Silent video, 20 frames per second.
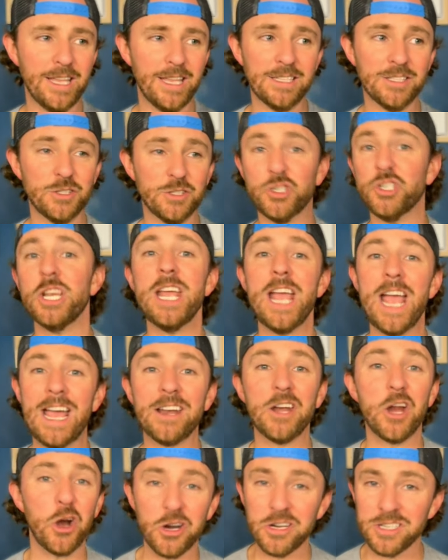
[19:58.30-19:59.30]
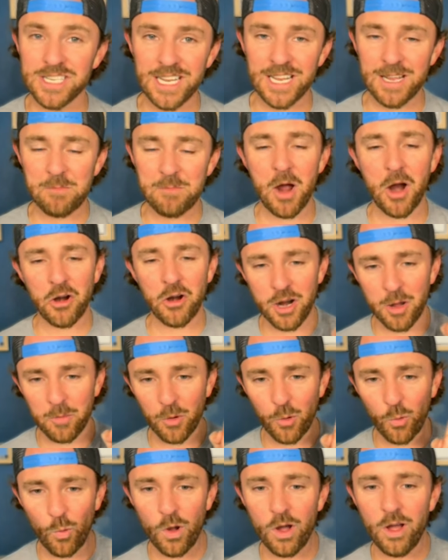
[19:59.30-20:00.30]
she and her team are
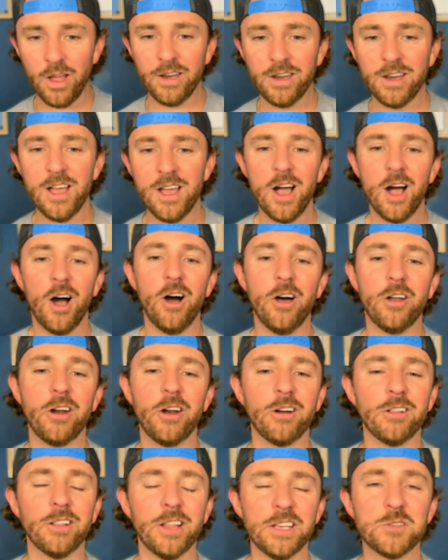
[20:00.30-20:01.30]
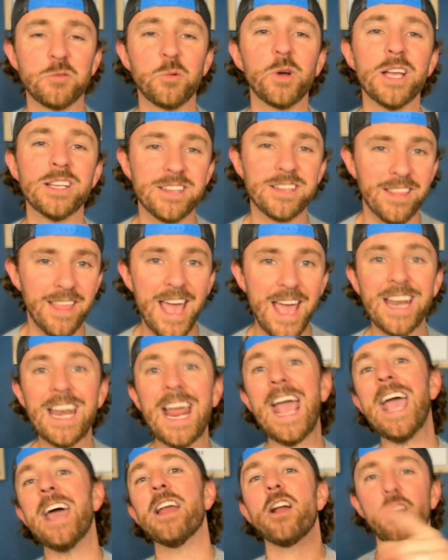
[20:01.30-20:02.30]
number one on our list. We'll get to that
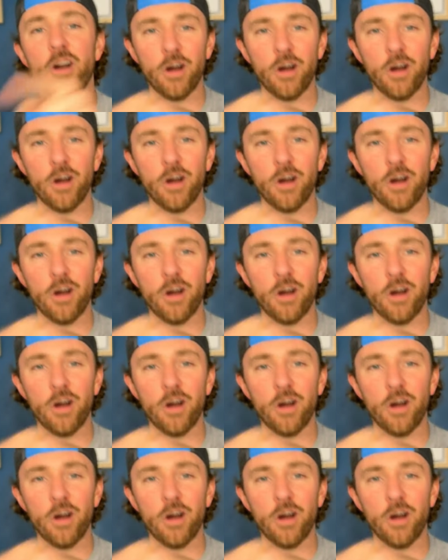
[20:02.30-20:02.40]
and our